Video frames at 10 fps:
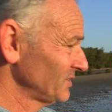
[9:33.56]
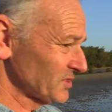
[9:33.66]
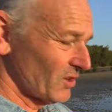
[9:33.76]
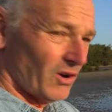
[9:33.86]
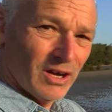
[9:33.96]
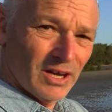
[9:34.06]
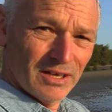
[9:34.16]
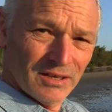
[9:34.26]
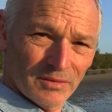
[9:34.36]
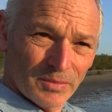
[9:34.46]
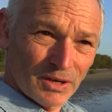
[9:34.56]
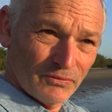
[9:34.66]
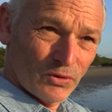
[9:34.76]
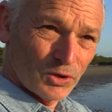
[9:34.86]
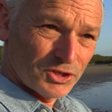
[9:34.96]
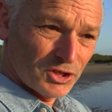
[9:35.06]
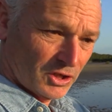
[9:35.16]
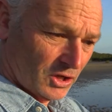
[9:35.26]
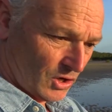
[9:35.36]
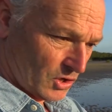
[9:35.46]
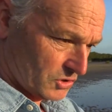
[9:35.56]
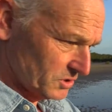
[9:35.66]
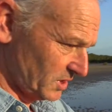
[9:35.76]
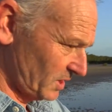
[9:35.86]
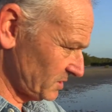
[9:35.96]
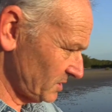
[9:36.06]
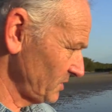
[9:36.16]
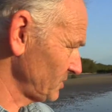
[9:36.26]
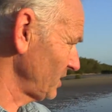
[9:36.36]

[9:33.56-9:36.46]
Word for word: the sky, but unfortunately, I couldn't get to this